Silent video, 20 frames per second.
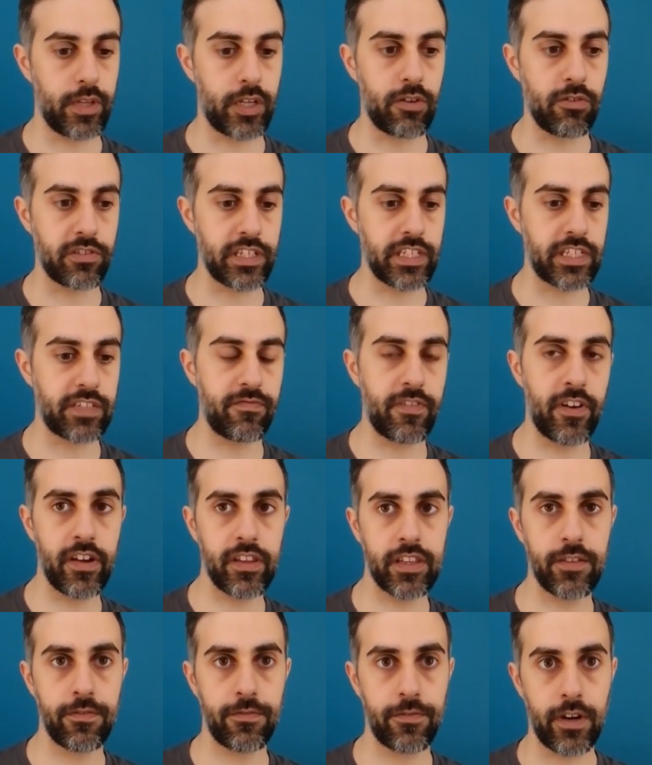because it's
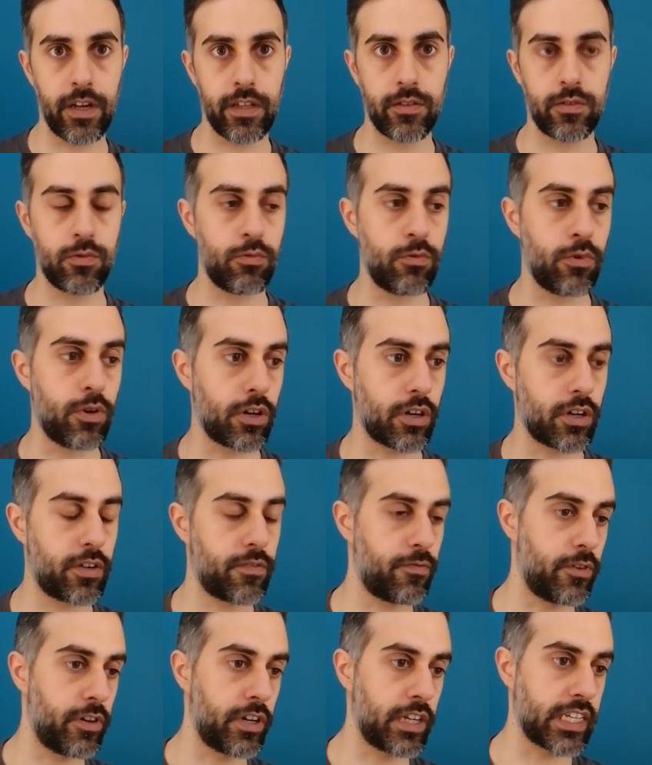very different to work,
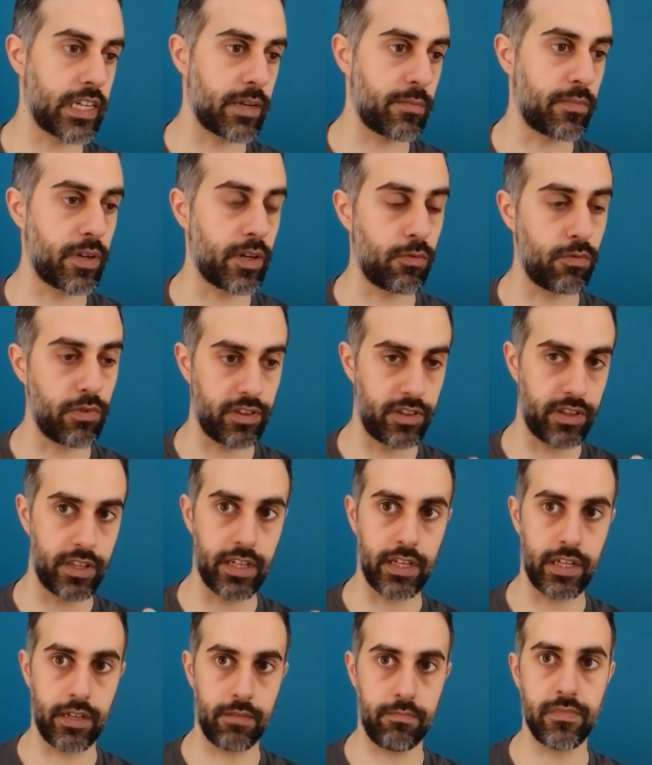for example, with
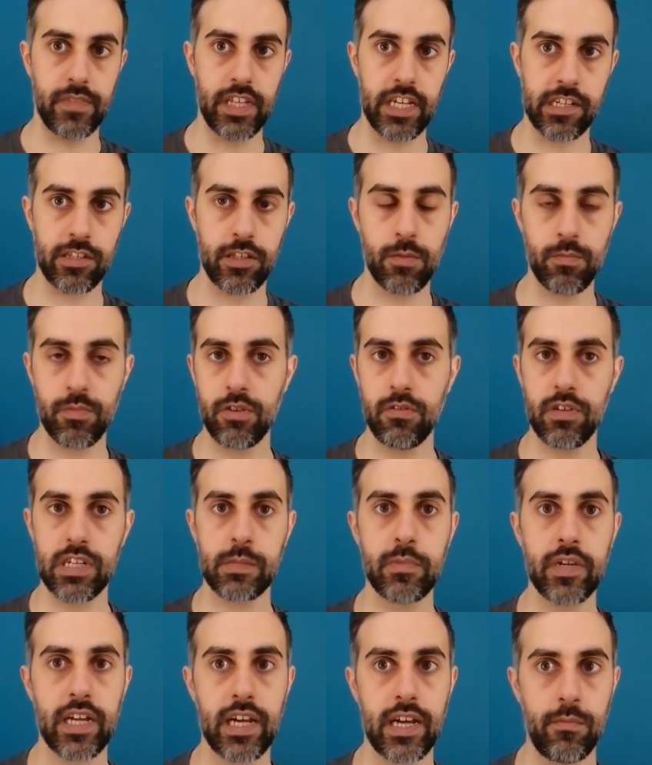a desktop
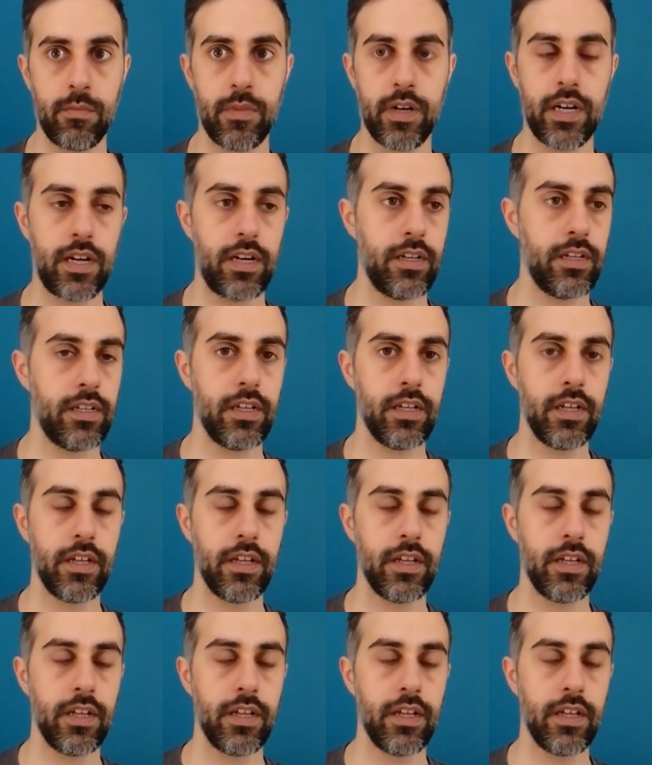USB camera.